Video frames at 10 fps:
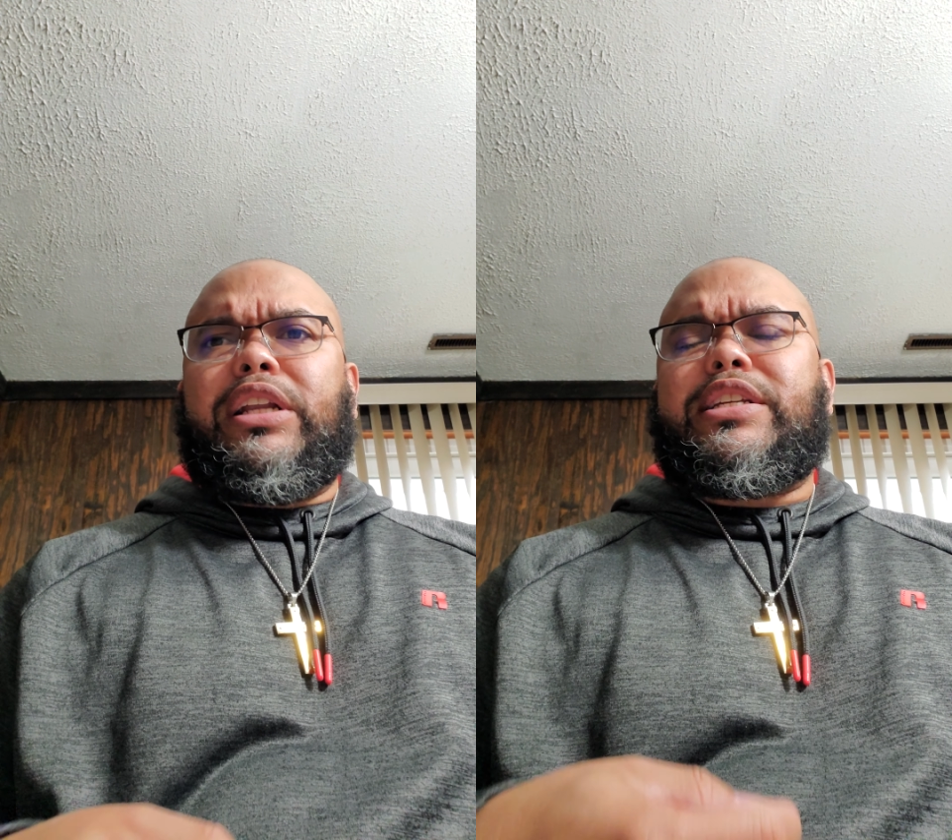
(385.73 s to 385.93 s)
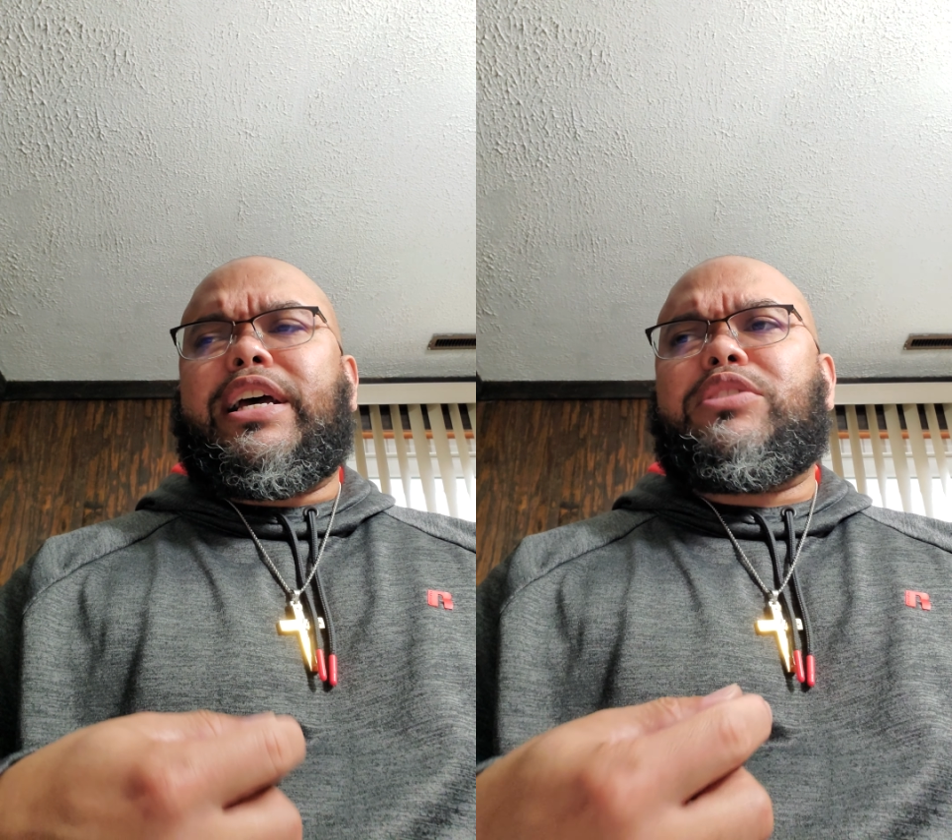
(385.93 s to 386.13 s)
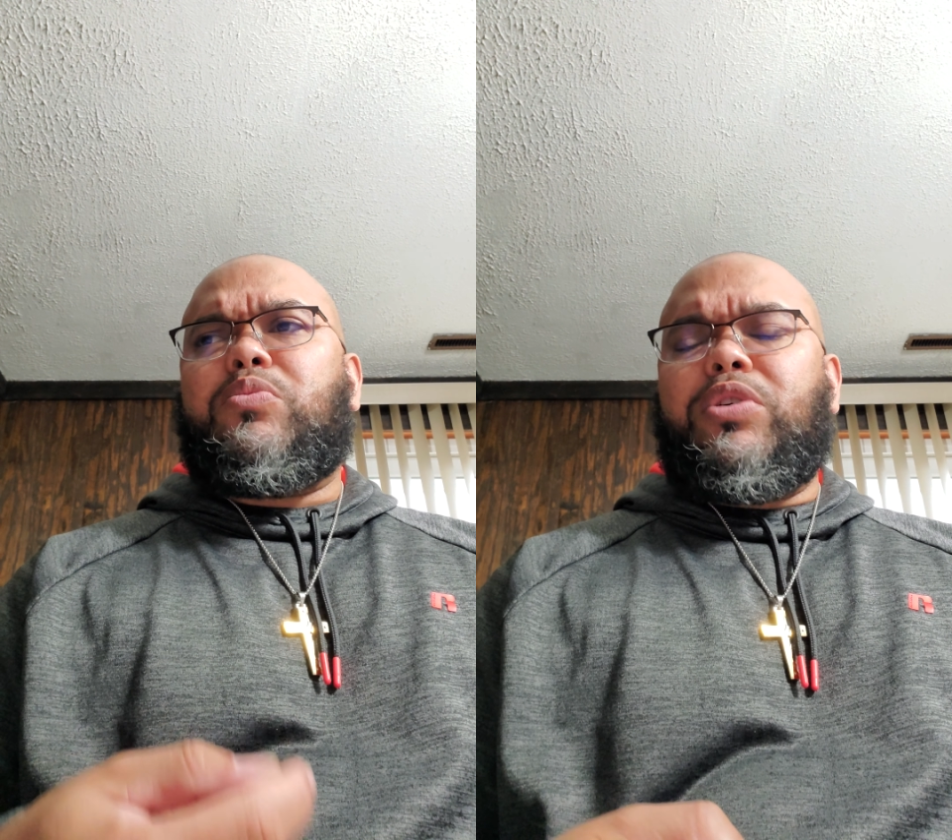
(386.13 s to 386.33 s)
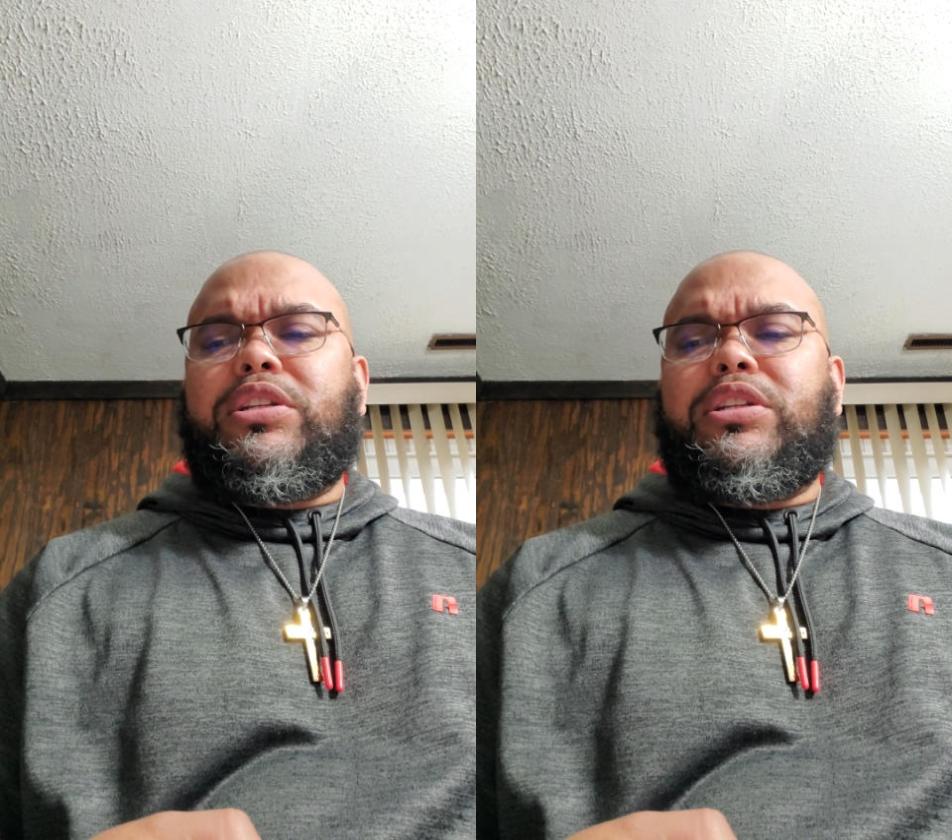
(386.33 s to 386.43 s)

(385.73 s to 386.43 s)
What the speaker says: test, wood